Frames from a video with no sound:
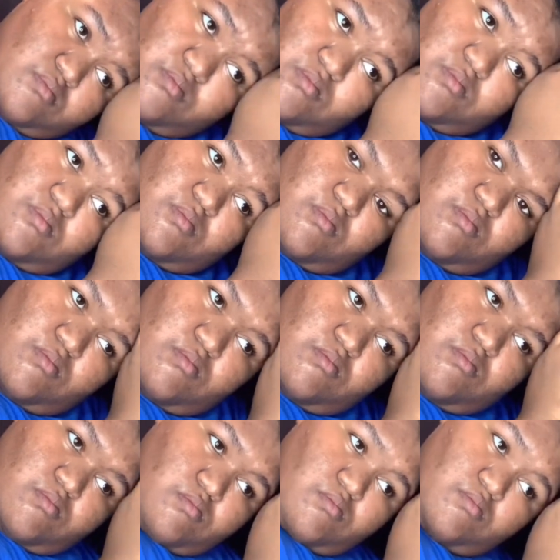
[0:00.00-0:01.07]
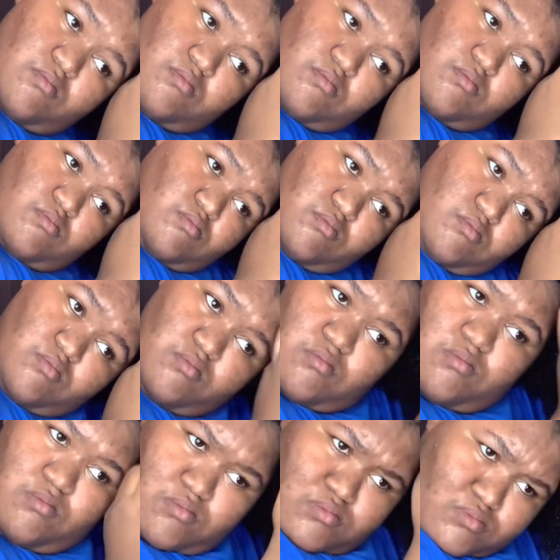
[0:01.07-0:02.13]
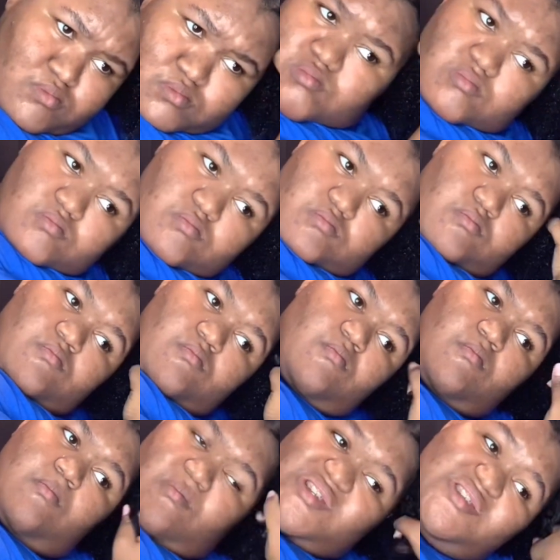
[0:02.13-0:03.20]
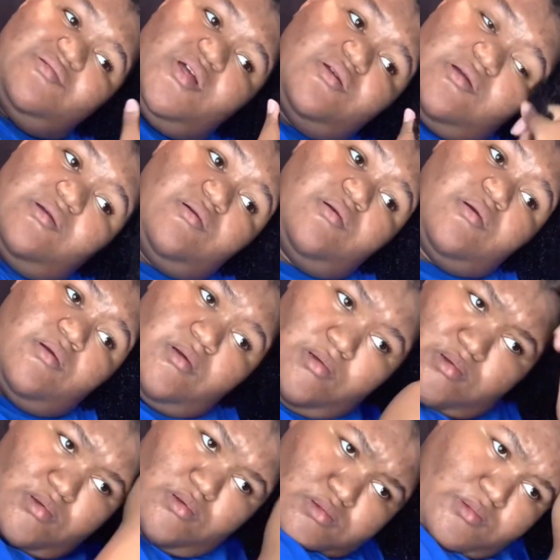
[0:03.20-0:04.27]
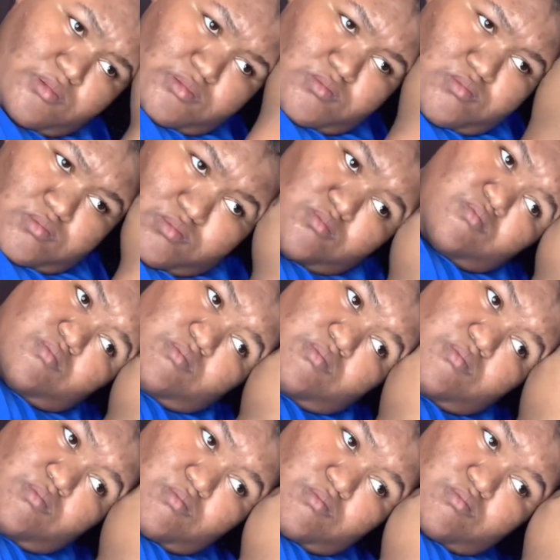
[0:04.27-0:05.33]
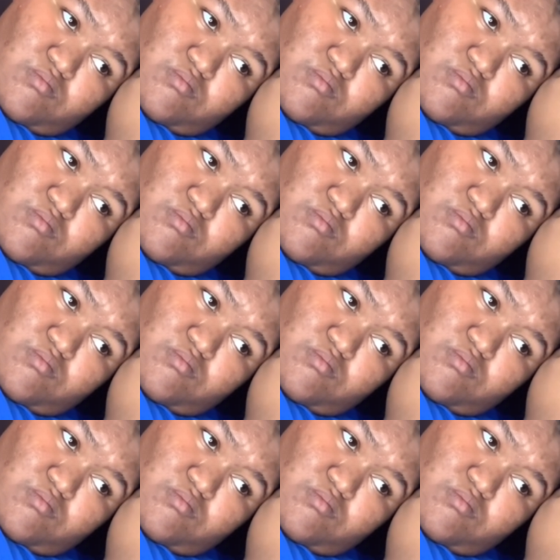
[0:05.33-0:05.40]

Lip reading: Nothing is said.